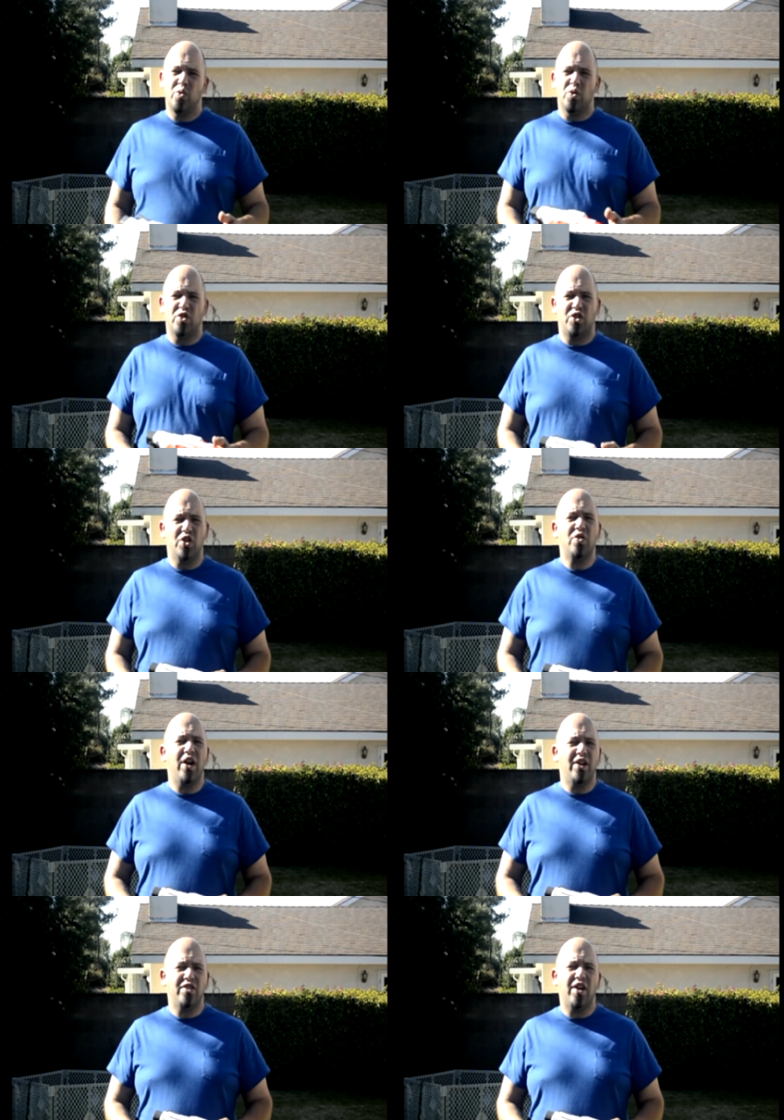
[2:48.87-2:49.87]
we're still trying
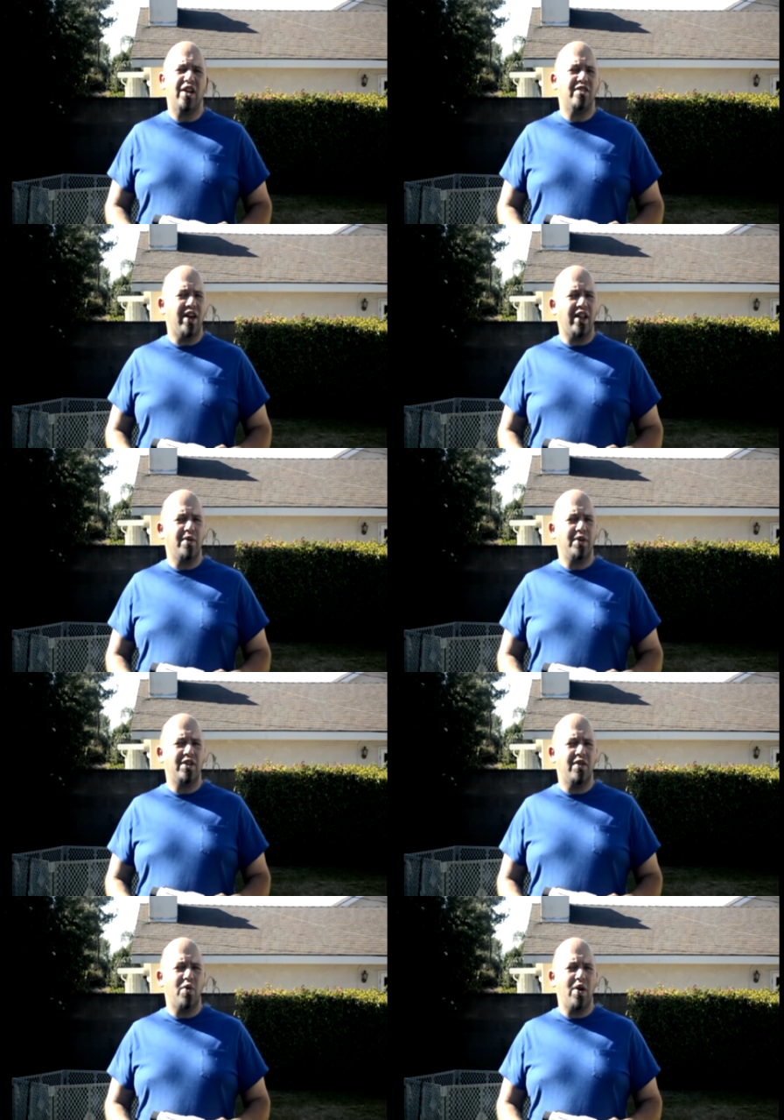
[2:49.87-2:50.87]
to decide exactly what to
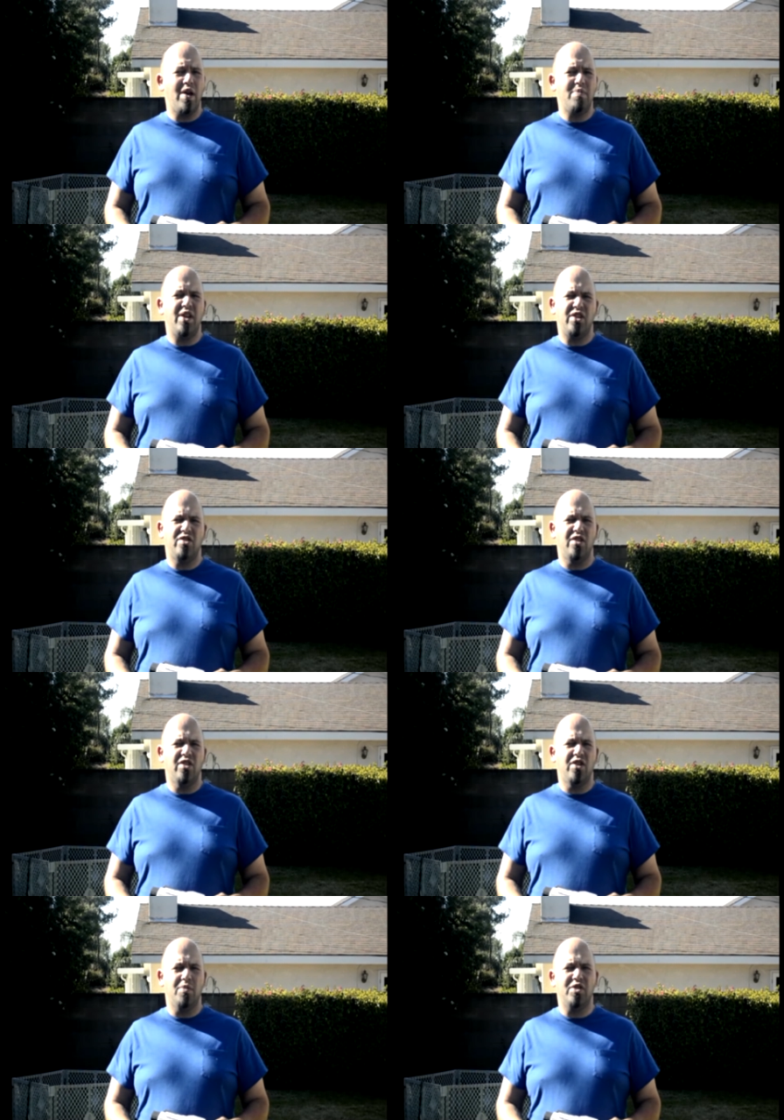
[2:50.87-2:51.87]
give away, but it's, it's
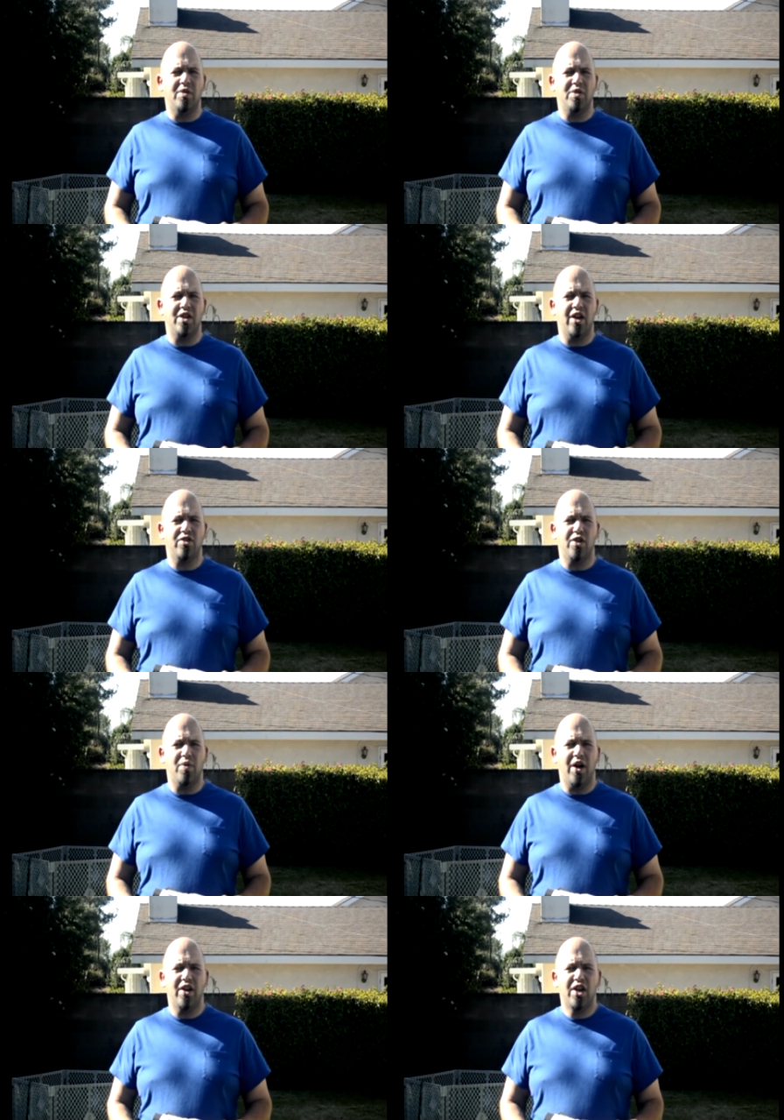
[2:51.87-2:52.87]
going to be something you guys are going to
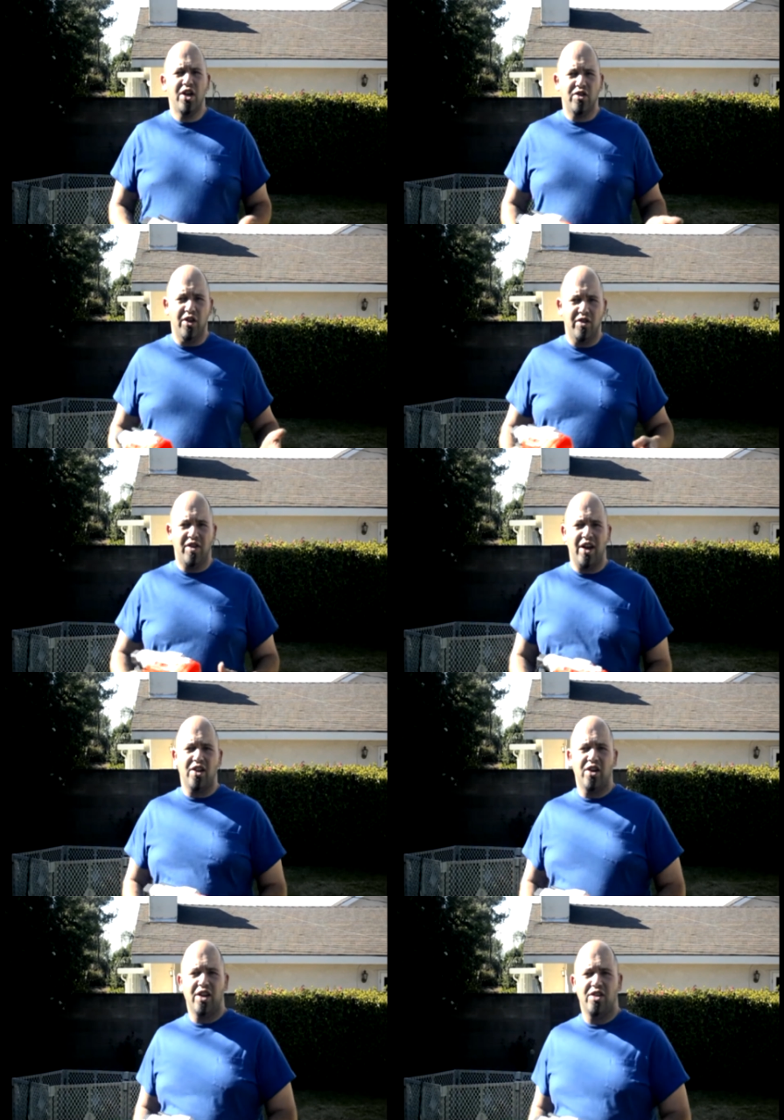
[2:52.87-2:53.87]
want. So let's take a
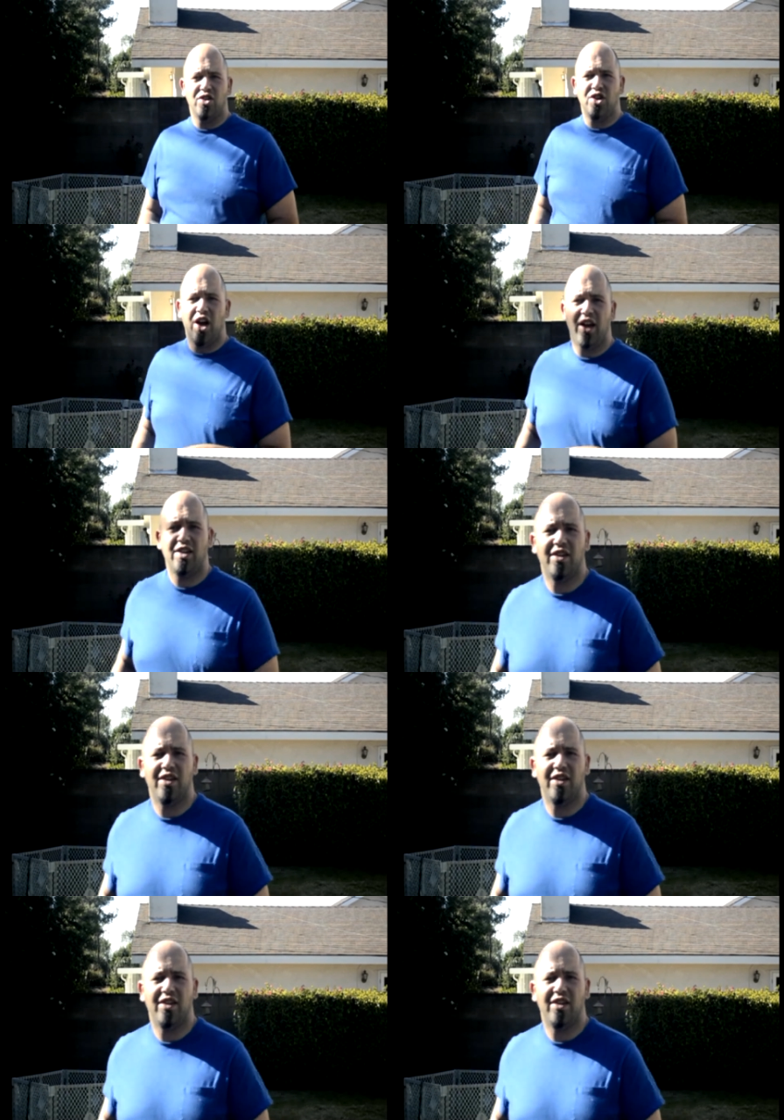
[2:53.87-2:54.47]
look at the shot.